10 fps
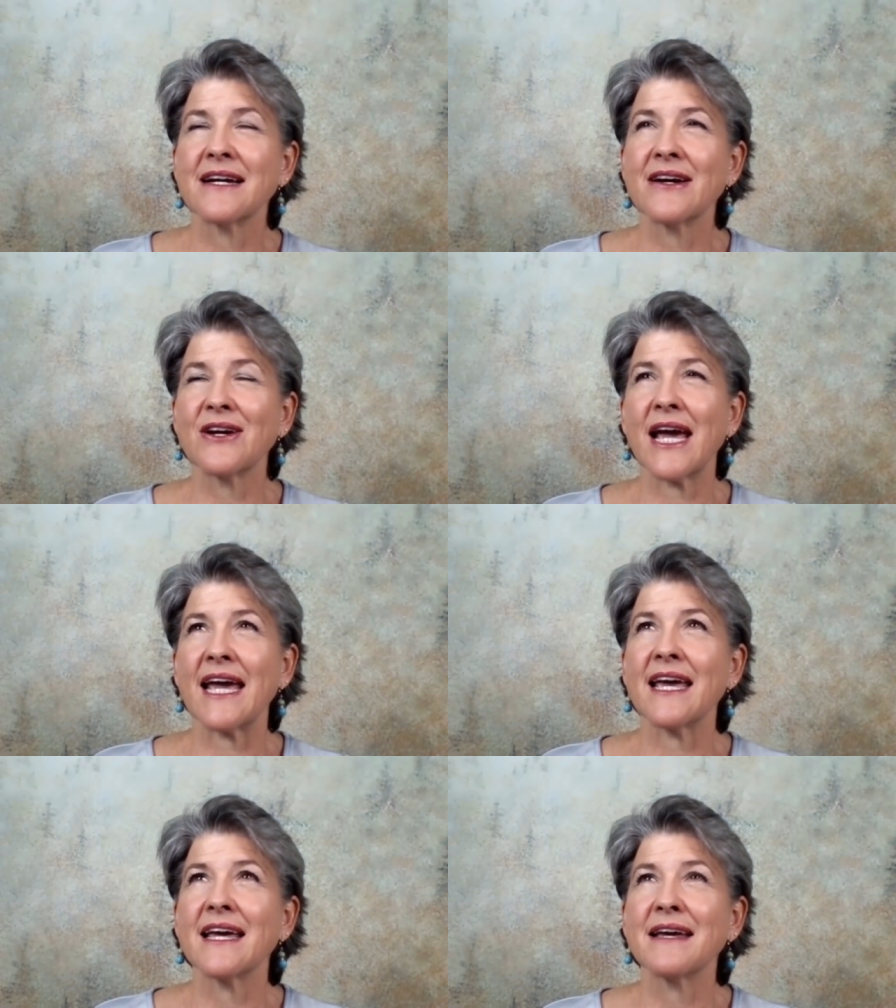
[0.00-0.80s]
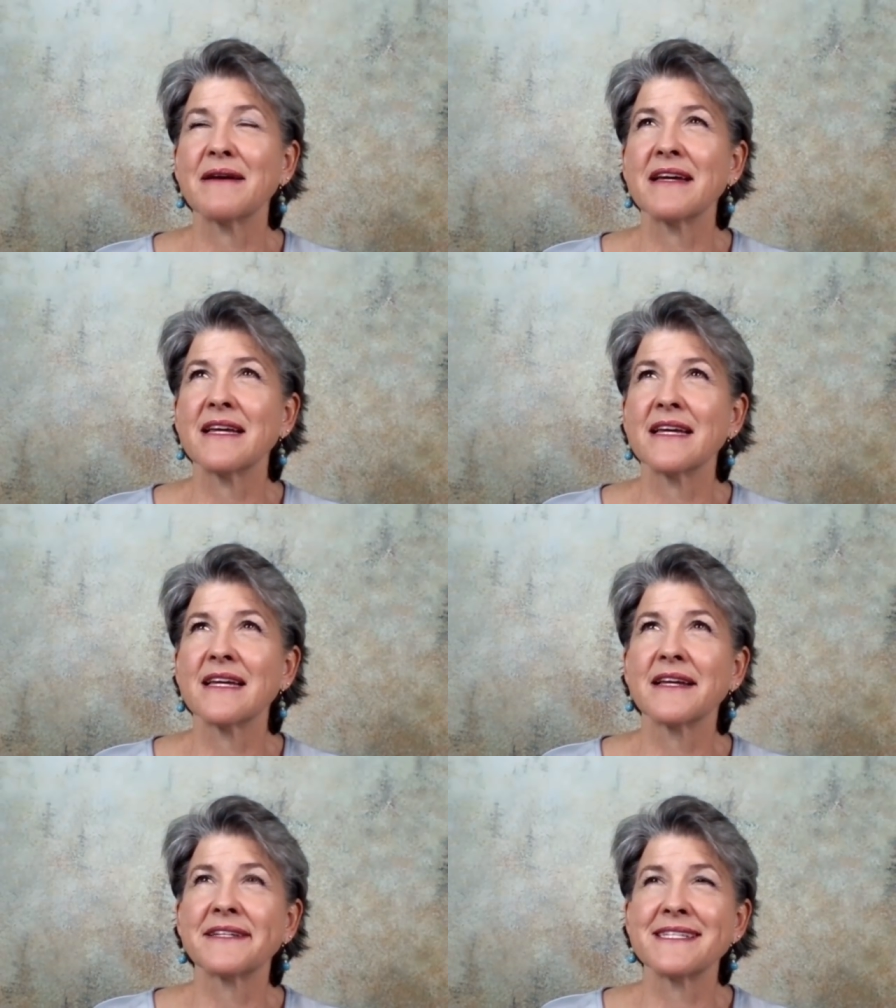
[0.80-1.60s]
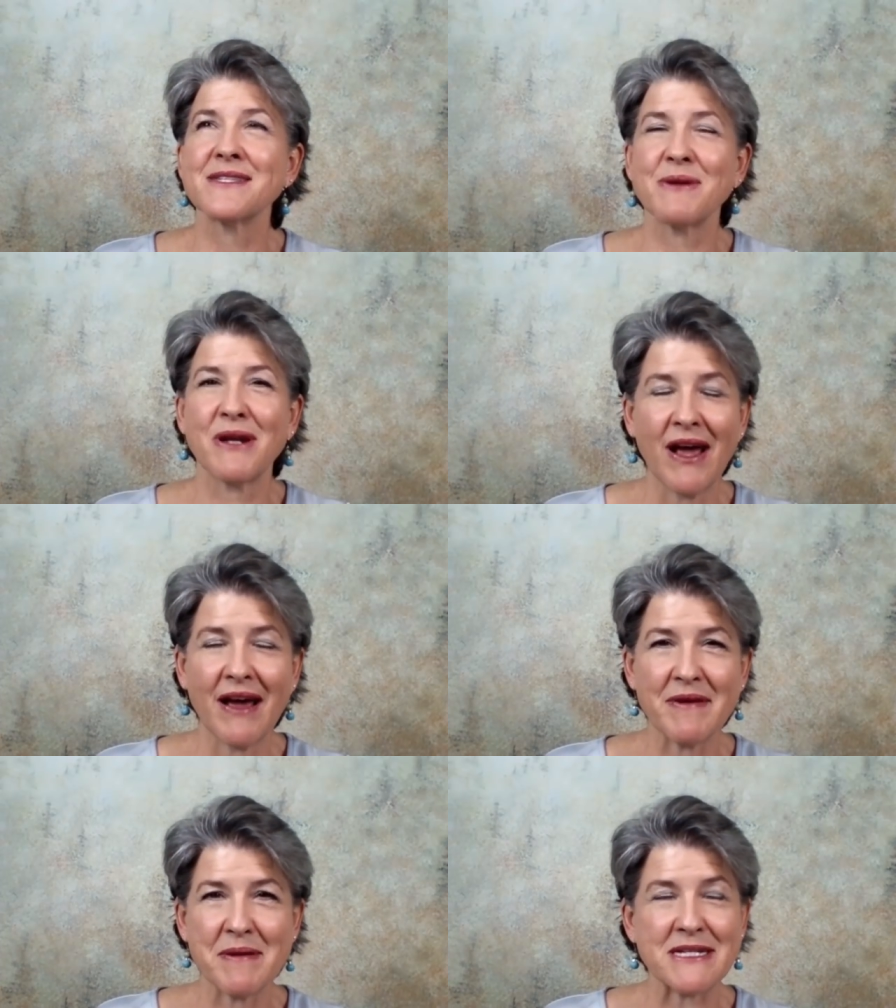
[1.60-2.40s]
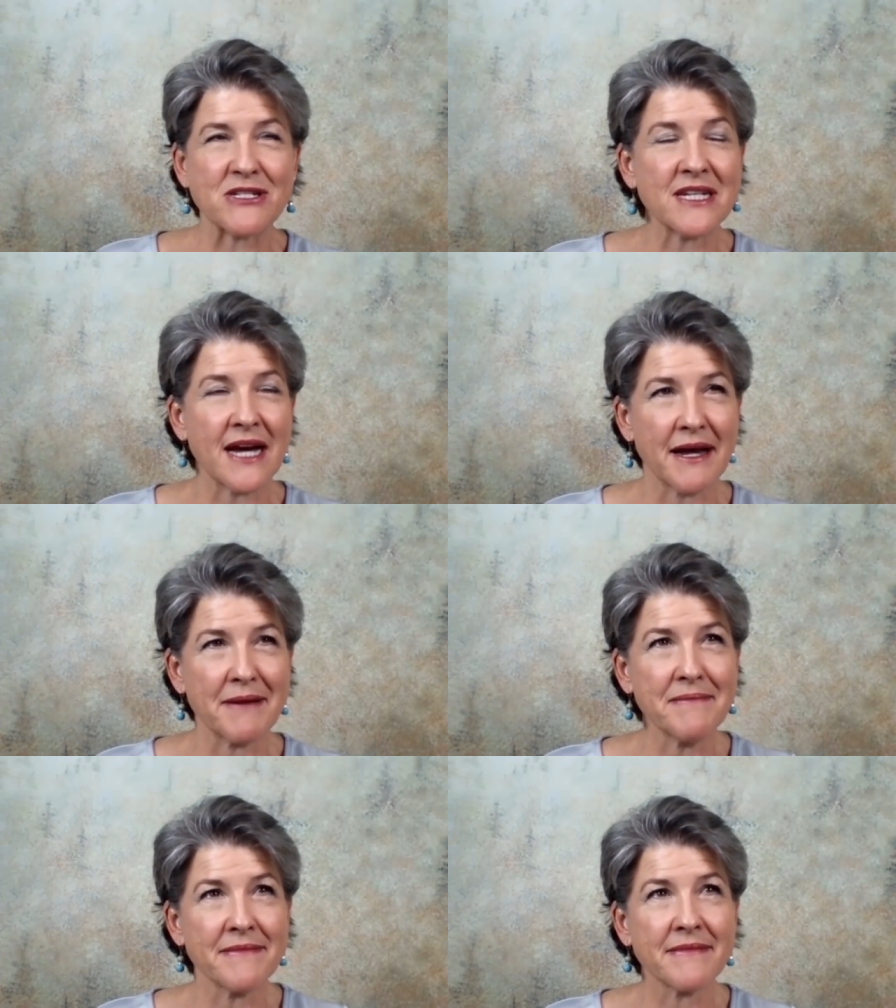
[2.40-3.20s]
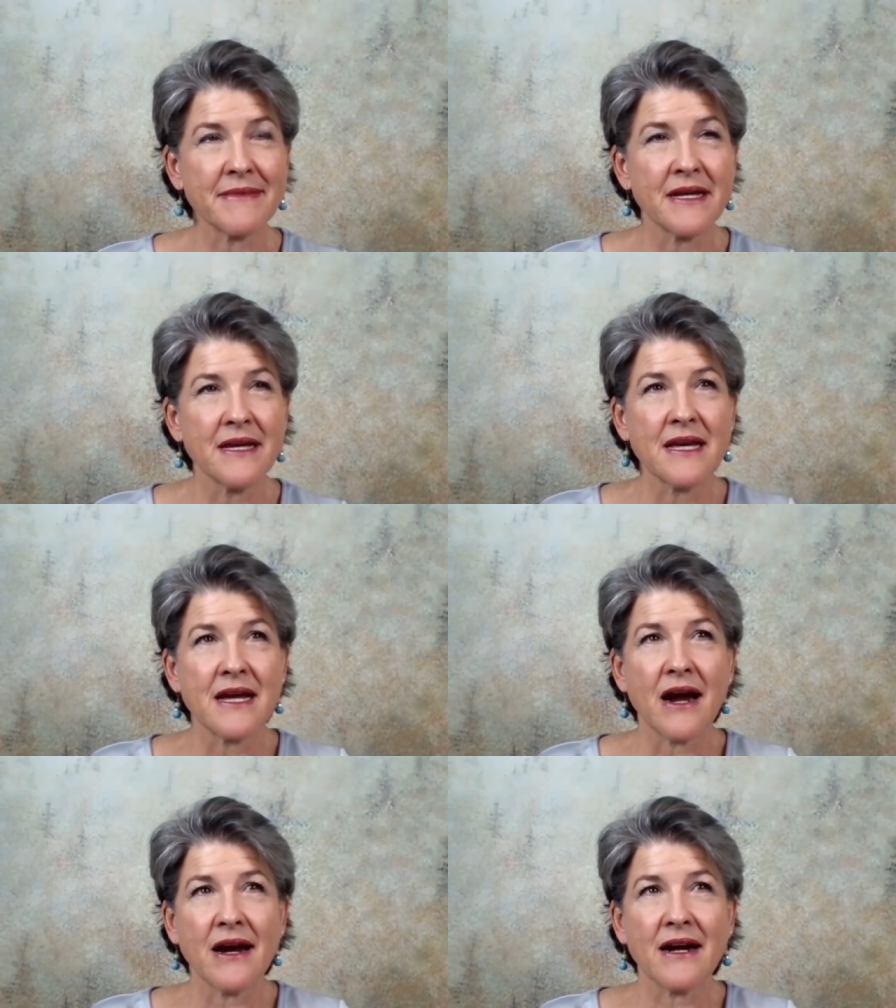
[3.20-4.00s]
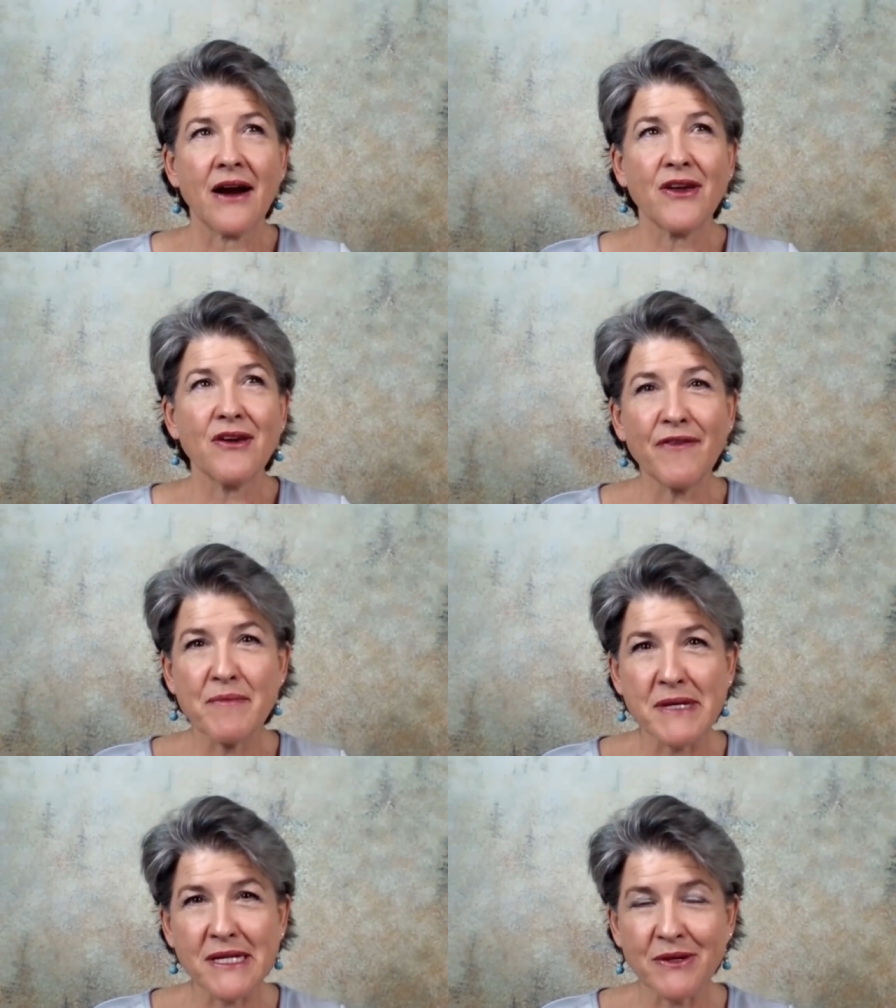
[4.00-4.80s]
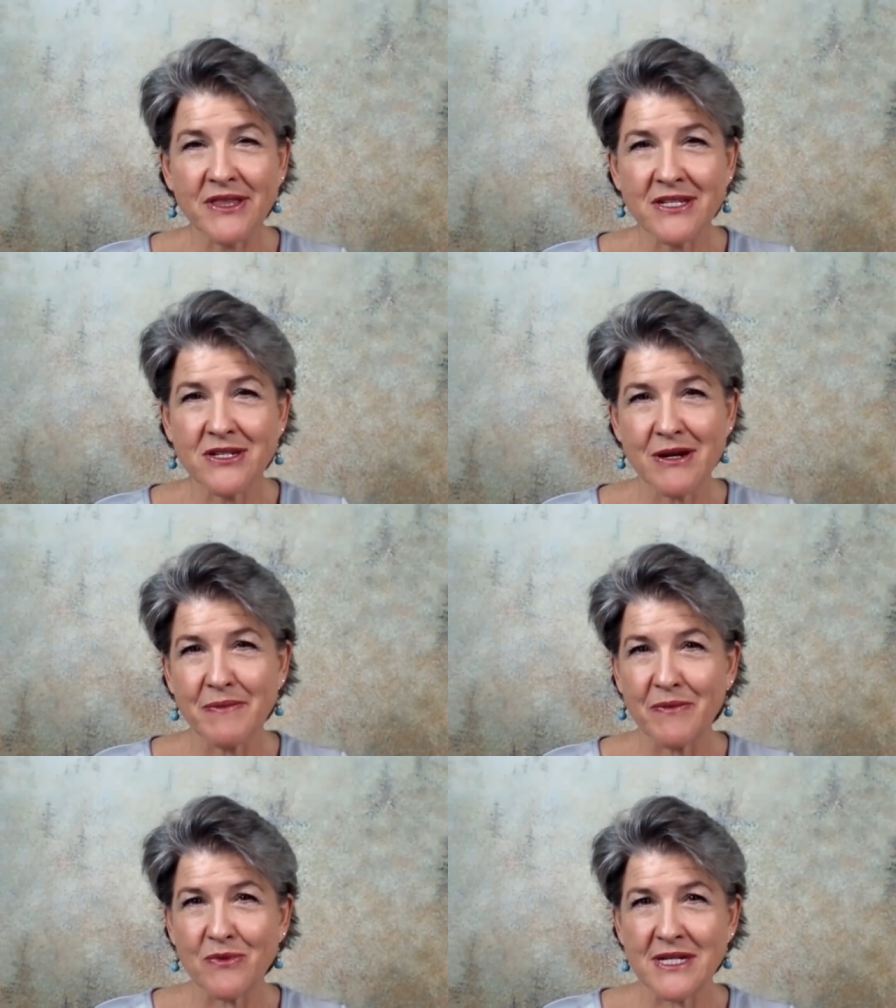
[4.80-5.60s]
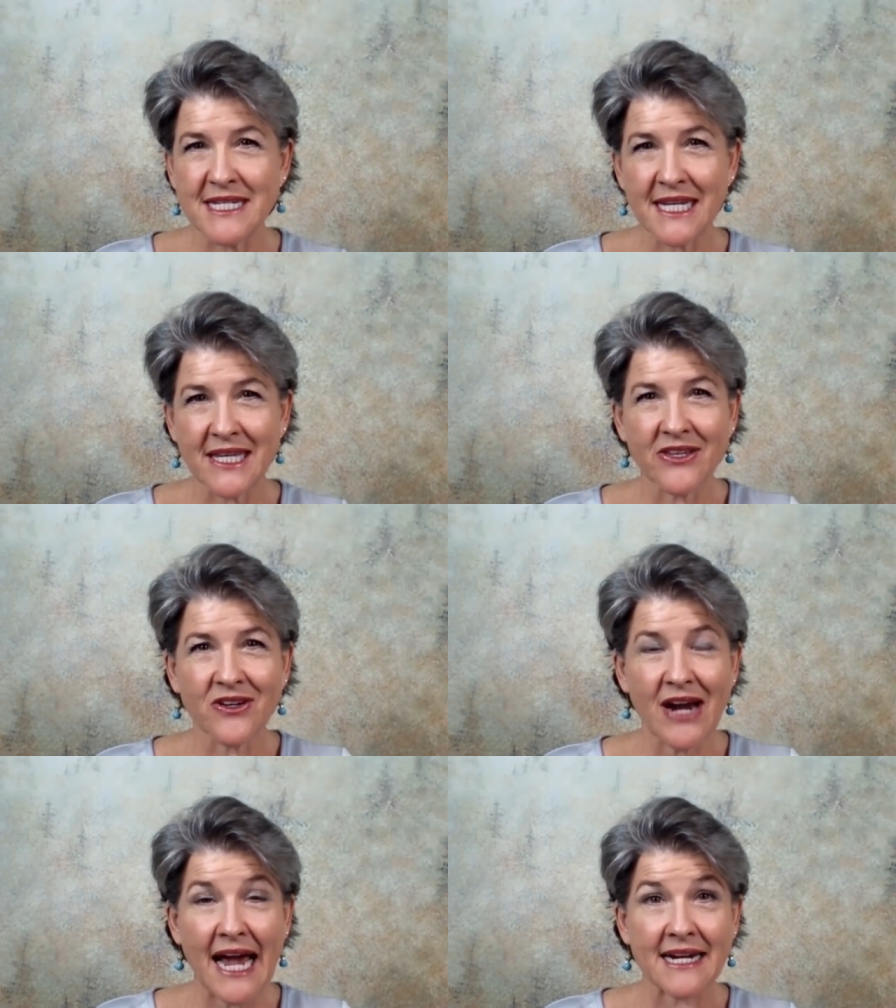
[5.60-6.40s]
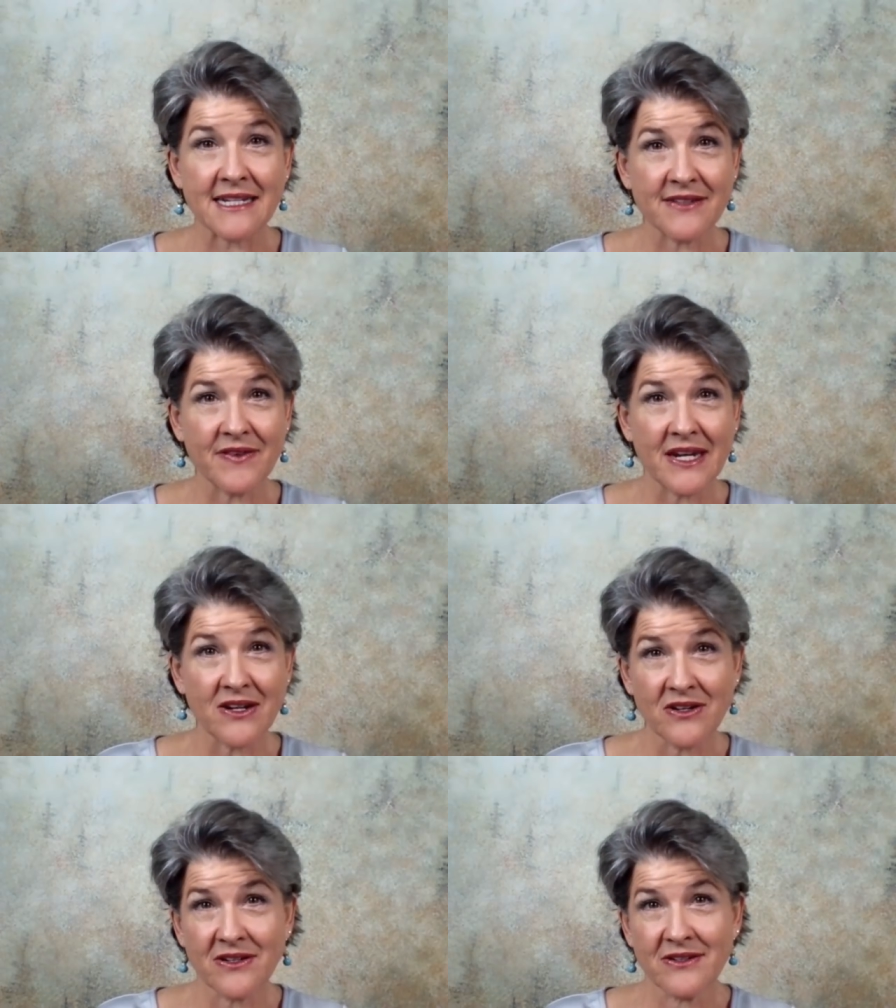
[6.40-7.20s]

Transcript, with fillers: Okay, since we don't have any rich time, are you familiar with the term reticular activator?